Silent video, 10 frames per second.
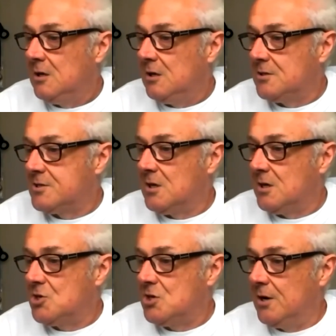I'll
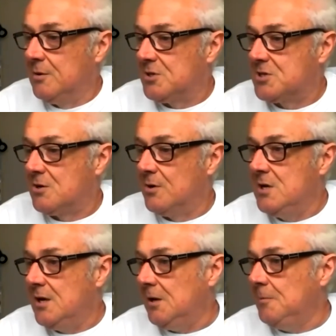start sharing my
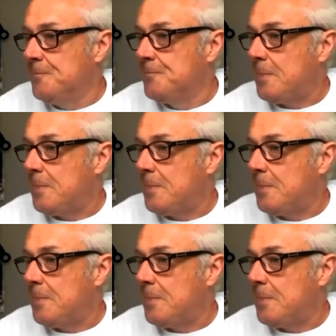screen now.